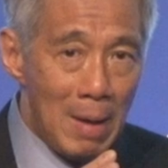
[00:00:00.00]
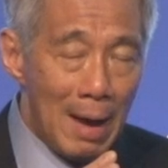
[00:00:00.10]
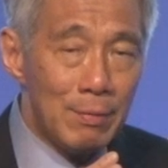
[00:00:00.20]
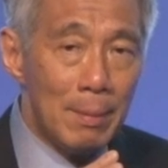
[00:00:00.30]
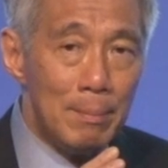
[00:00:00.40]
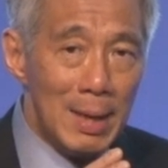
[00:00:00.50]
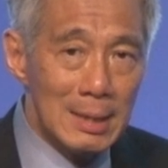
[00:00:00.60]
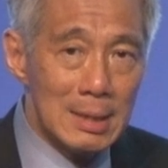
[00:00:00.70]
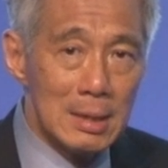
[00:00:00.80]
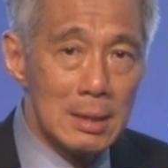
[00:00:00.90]
have the
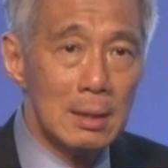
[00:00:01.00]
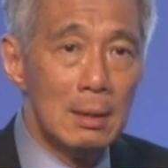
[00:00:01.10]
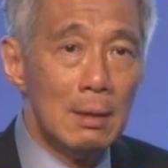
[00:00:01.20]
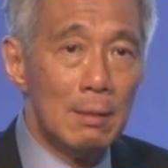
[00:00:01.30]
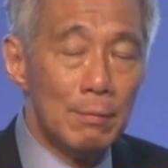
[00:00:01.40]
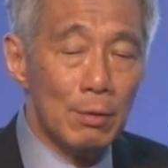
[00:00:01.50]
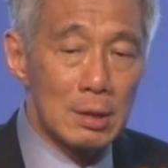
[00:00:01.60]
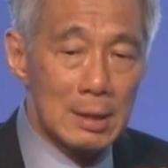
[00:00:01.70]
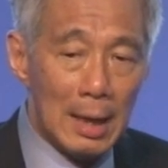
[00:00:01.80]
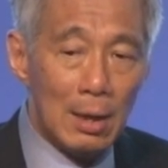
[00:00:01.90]
basis for
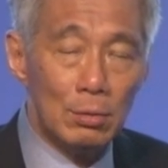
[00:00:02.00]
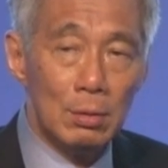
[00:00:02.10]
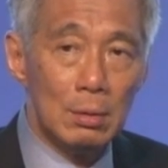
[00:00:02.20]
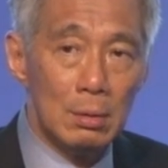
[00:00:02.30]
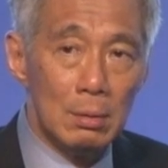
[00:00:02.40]
sound